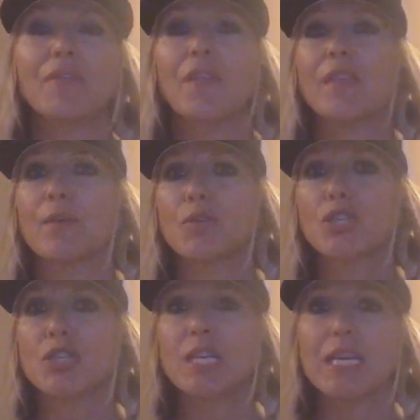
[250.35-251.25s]
and that they were
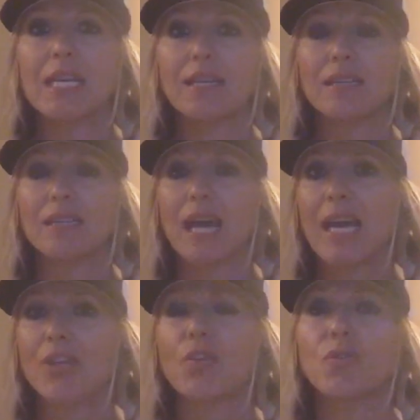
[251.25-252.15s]
cheating and lying to you.